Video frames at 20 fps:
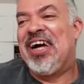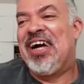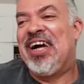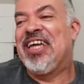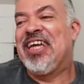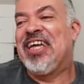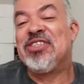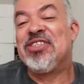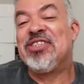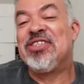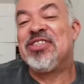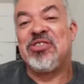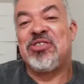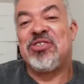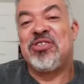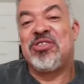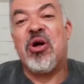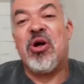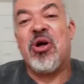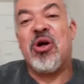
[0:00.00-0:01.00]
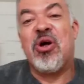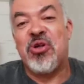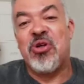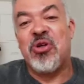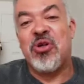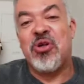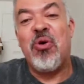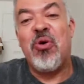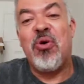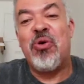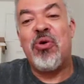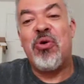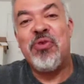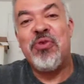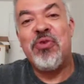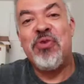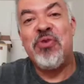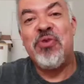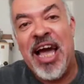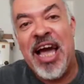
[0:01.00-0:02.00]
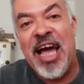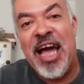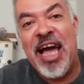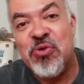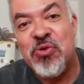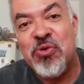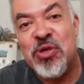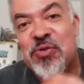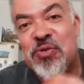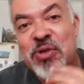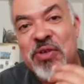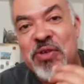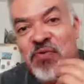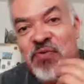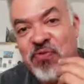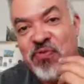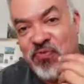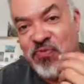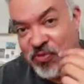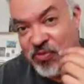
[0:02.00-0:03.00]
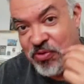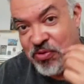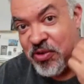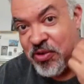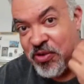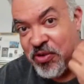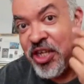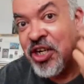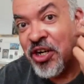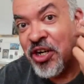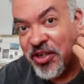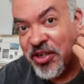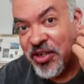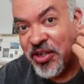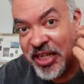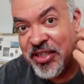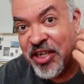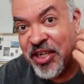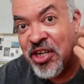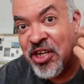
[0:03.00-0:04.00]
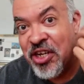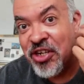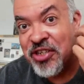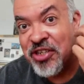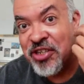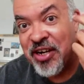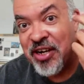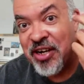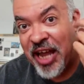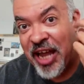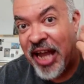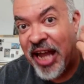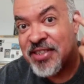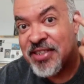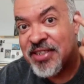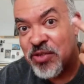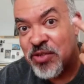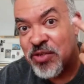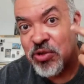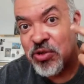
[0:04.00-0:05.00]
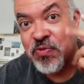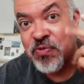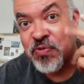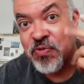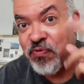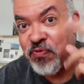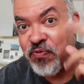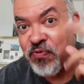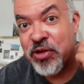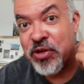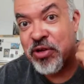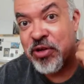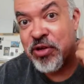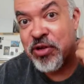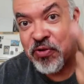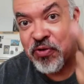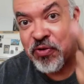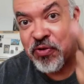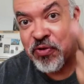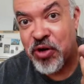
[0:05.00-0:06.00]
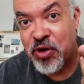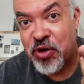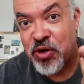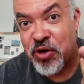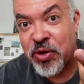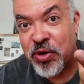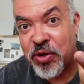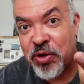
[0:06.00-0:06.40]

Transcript: and no, so we, we have we we hear can hear their accent, which is very different from ours.